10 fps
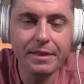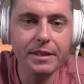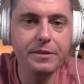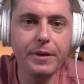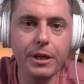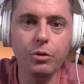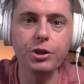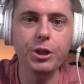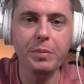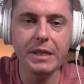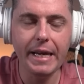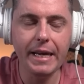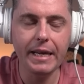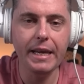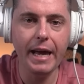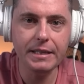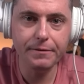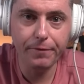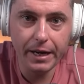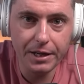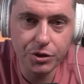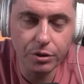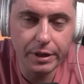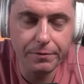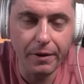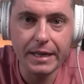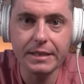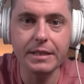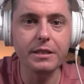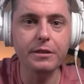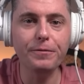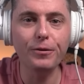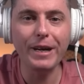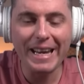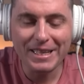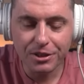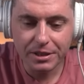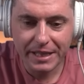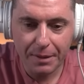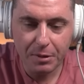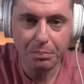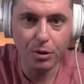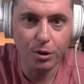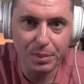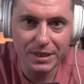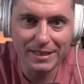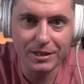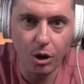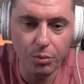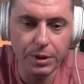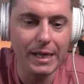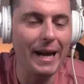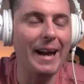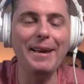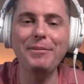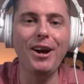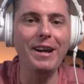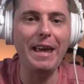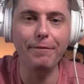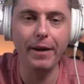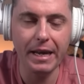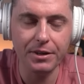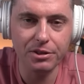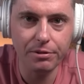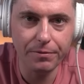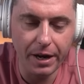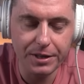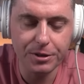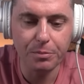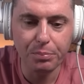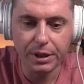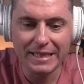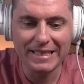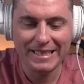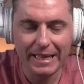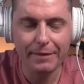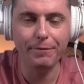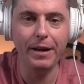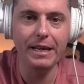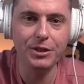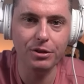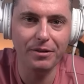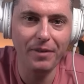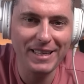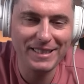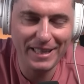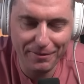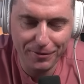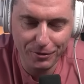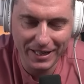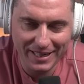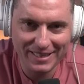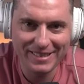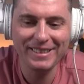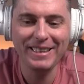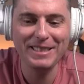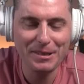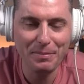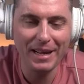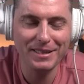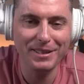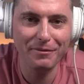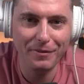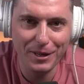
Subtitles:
in this video should be taken as financial advice. This is for entertainment purposes only. I am not a financial advisor. Please seek financial advice if you need it. Let's get back to the